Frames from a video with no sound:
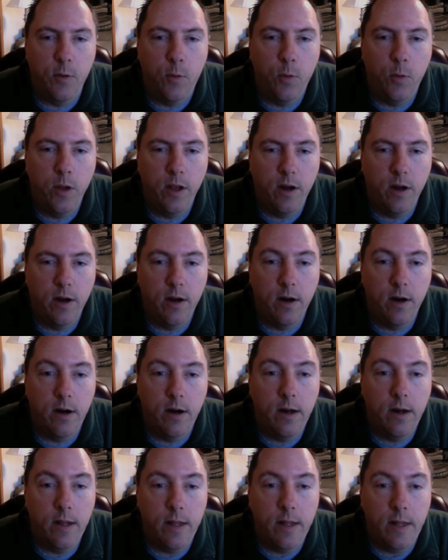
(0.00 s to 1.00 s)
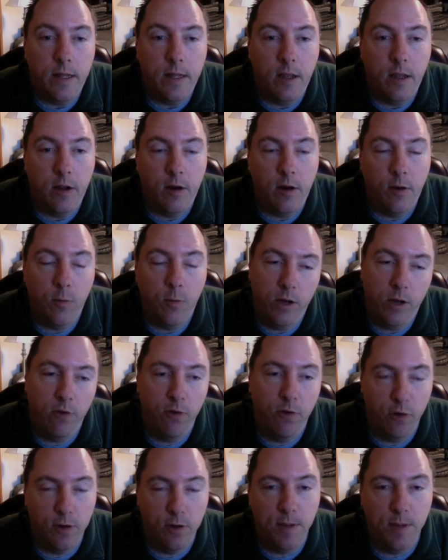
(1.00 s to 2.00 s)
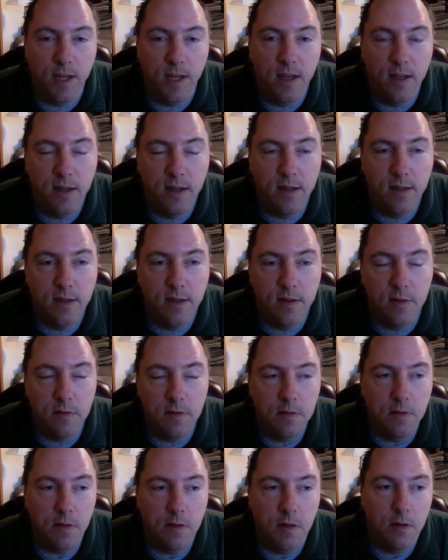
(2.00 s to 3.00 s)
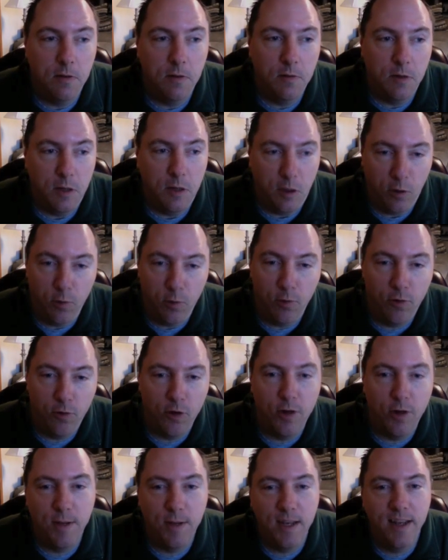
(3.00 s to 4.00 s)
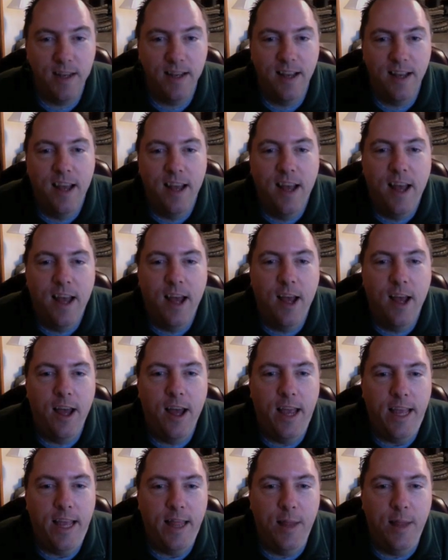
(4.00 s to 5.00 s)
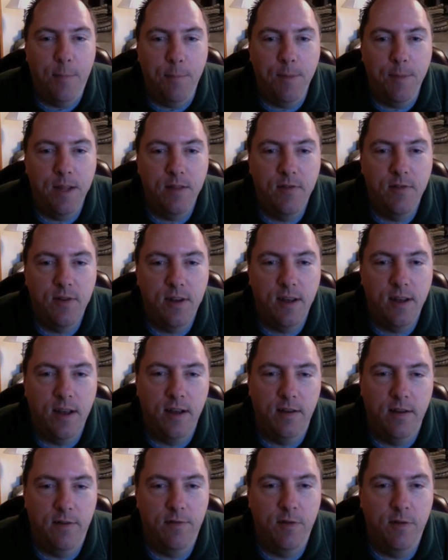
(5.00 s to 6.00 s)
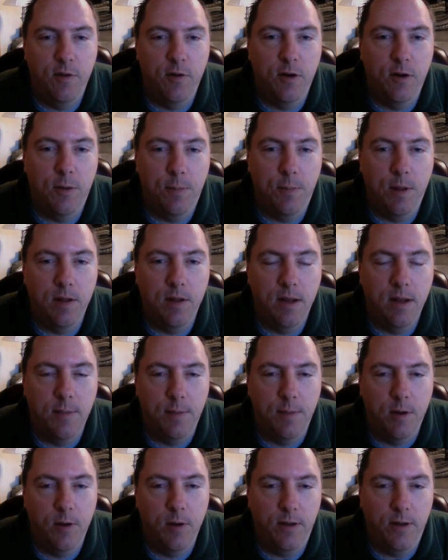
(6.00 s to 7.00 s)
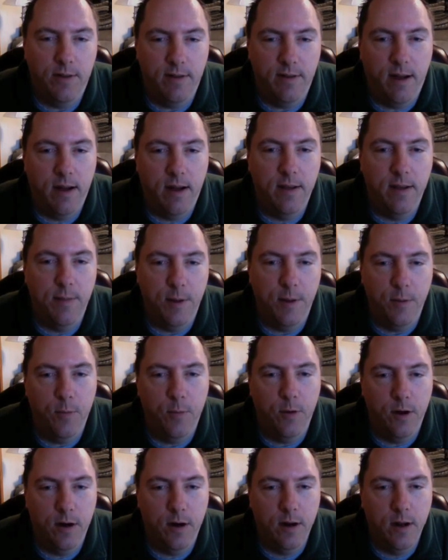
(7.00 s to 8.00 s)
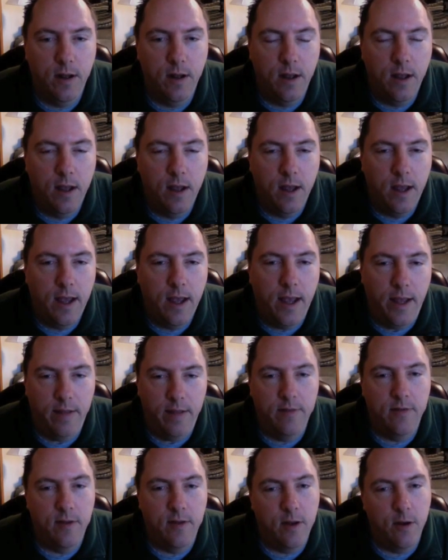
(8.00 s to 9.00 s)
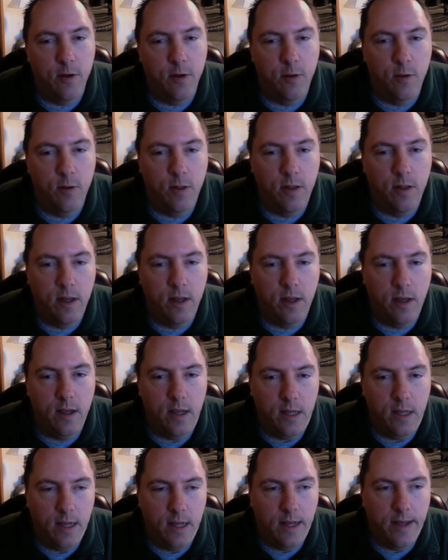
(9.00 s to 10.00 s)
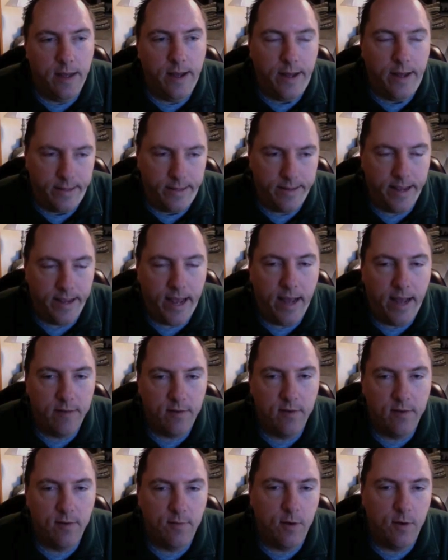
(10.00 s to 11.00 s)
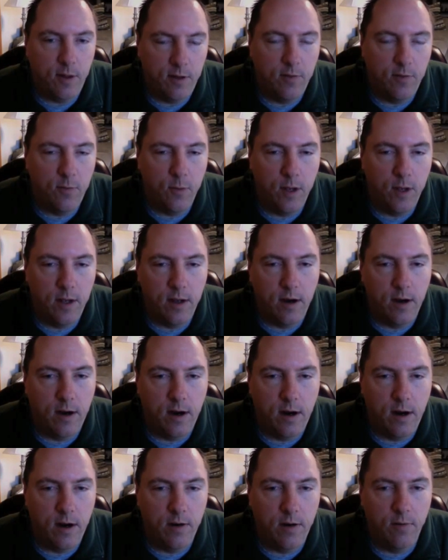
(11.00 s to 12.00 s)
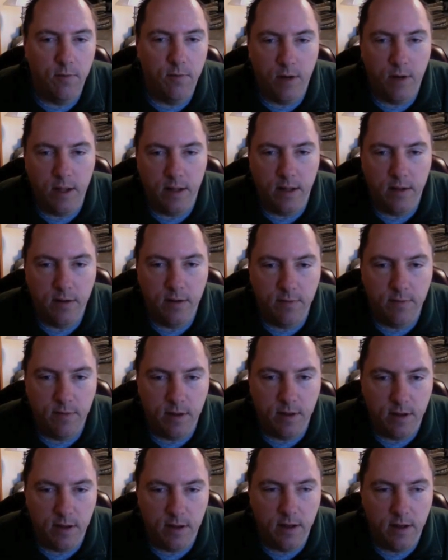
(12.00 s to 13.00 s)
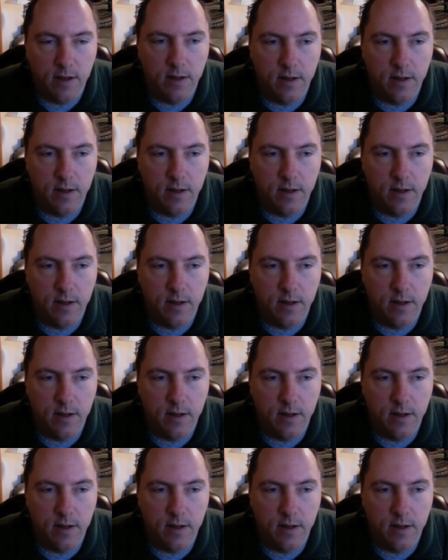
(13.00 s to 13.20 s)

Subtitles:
we should be, you should be, in the midst of your multimodal document work. And so the tasks for this week are relatively